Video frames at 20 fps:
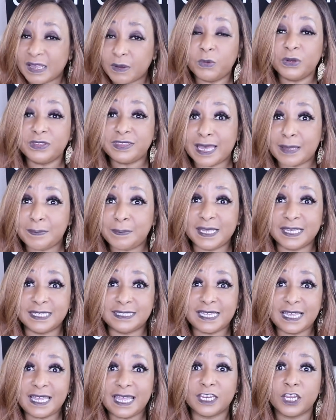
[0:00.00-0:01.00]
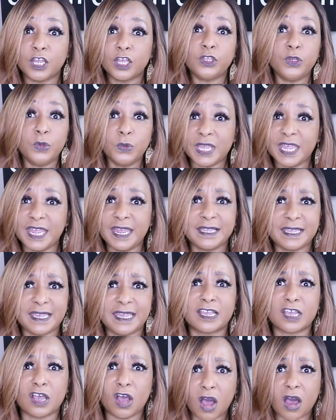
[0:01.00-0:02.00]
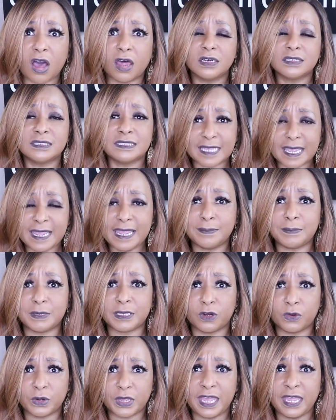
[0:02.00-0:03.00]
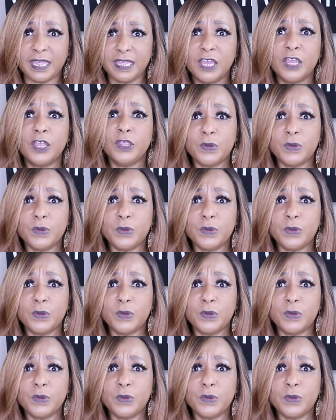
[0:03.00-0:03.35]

With that being said, you can't get caught scamming, okay?